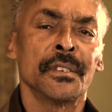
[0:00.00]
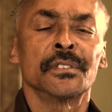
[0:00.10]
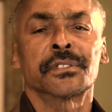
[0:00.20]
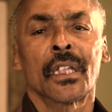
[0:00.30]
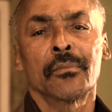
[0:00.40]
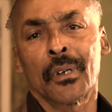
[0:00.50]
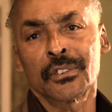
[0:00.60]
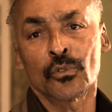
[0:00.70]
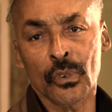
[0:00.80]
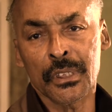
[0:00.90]
that's like my
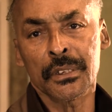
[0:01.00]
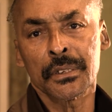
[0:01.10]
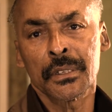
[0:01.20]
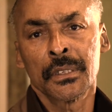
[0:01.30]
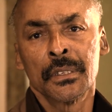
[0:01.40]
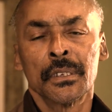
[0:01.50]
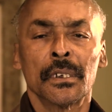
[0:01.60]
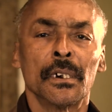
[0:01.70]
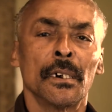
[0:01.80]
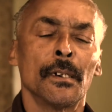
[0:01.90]
twin.
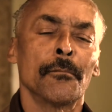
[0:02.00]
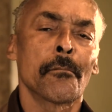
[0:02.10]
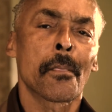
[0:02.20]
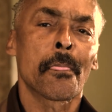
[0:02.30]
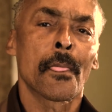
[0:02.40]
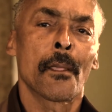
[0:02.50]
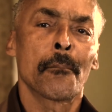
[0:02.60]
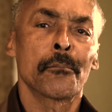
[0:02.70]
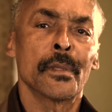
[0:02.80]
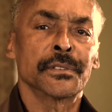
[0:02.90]

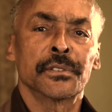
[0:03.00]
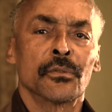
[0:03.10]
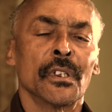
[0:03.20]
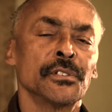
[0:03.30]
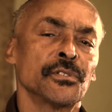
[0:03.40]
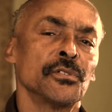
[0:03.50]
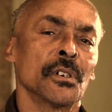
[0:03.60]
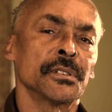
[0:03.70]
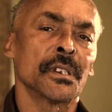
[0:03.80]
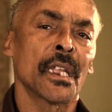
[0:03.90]
That's the greatest
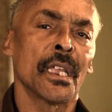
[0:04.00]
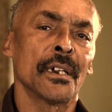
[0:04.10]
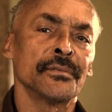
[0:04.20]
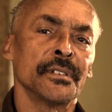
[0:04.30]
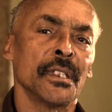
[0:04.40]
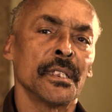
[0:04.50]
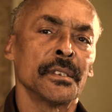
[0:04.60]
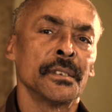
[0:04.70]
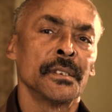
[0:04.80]
joy that I have today.